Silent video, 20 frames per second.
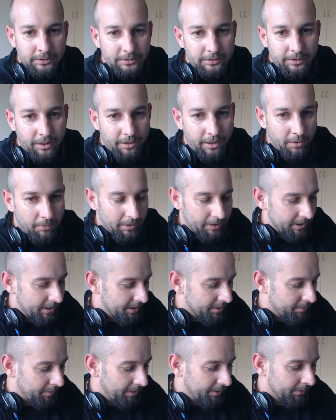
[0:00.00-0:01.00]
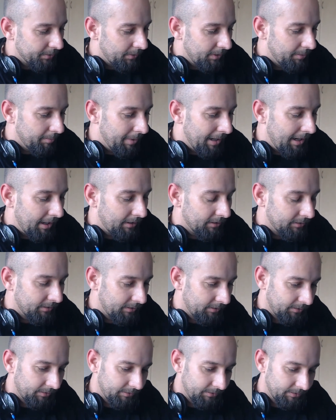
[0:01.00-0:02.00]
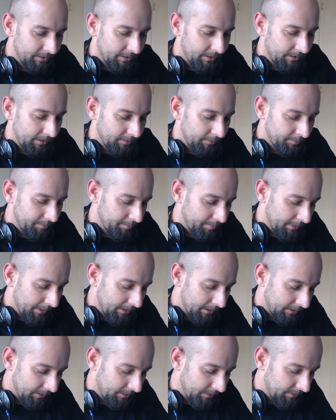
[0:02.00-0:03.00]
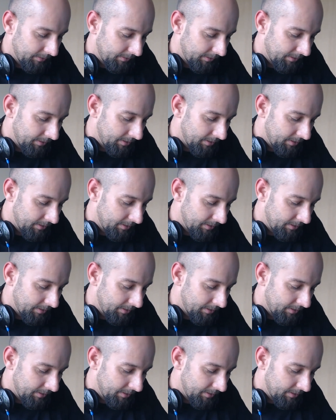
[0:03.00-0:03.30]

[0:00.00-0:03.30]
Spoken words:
Don't know what this one is all about, but